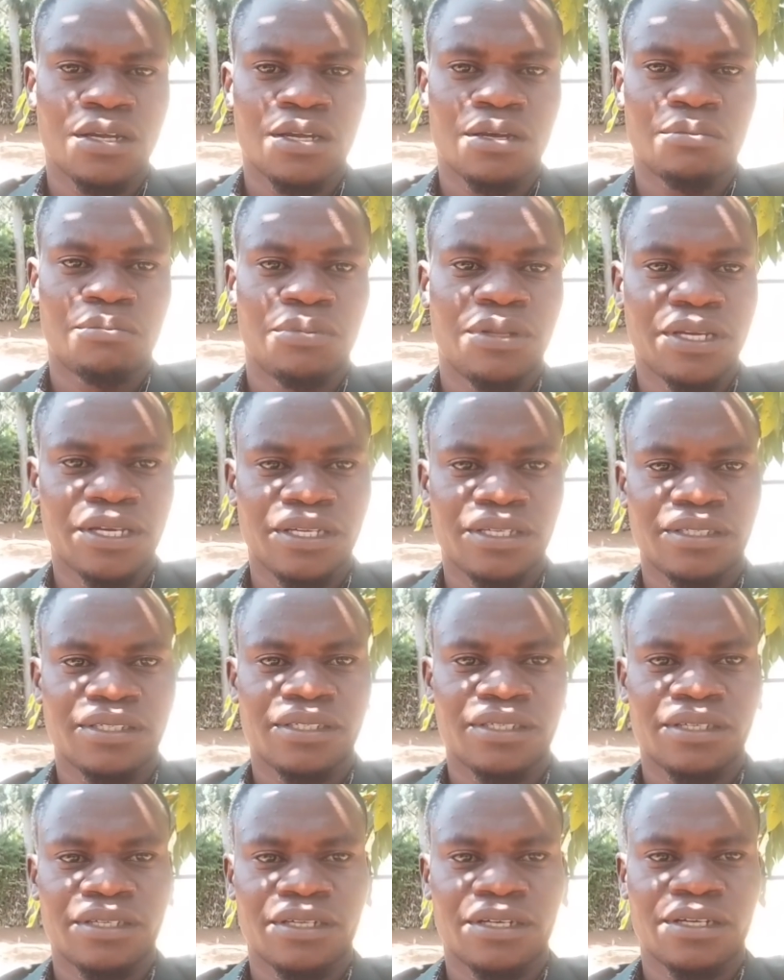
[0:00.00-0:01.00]
please
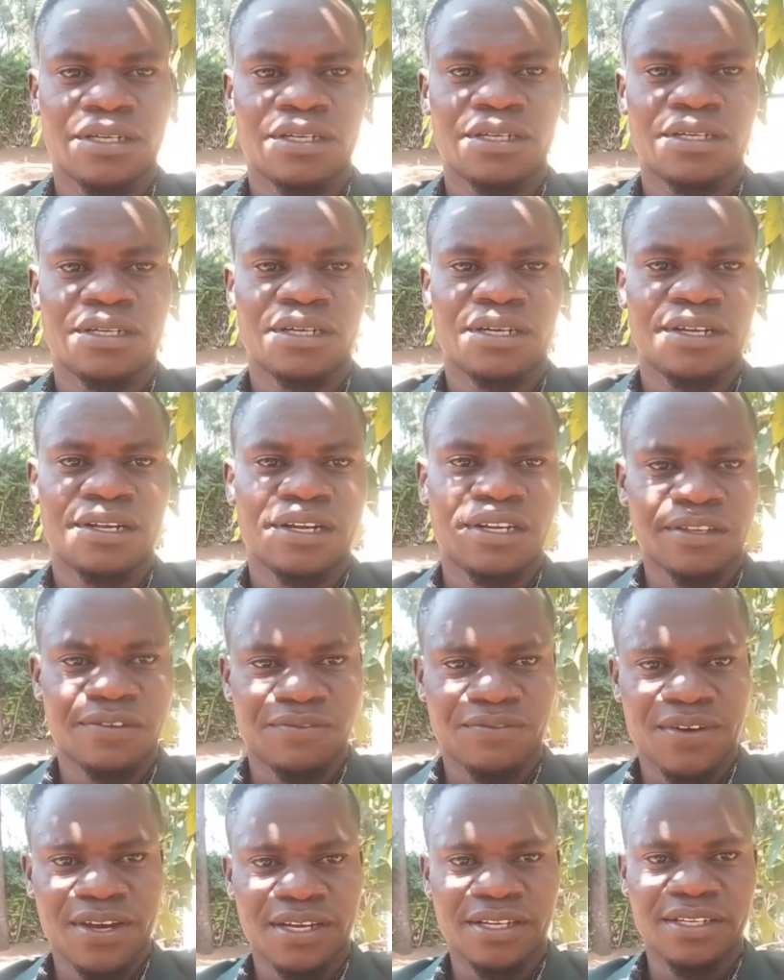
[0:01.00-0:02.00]

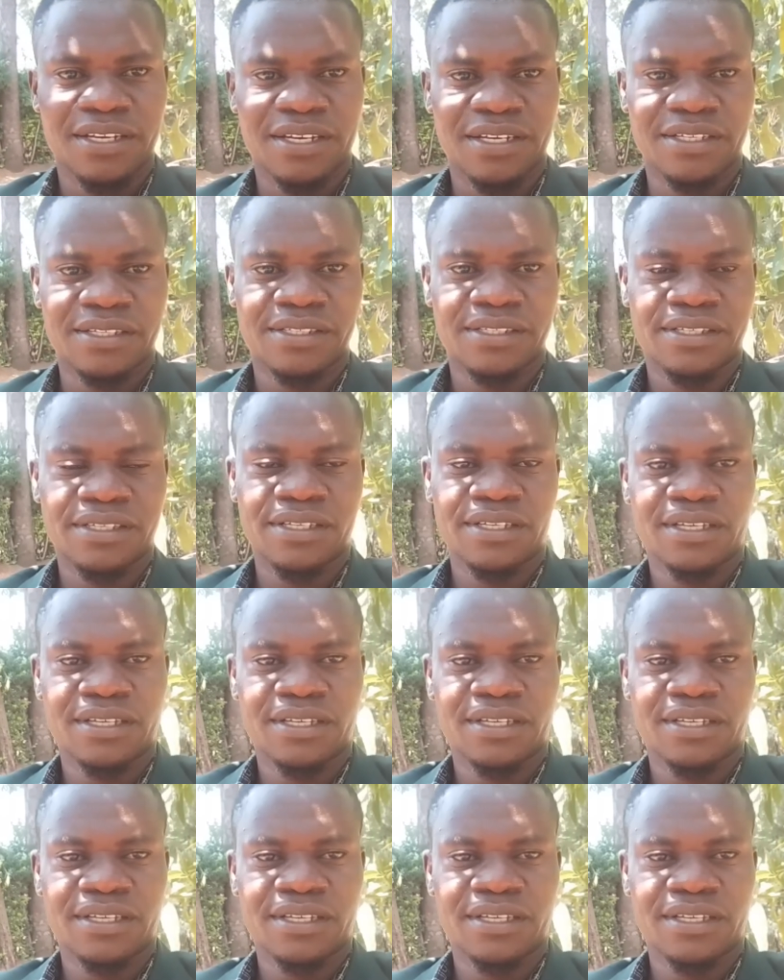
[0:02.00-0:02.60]
rectify this,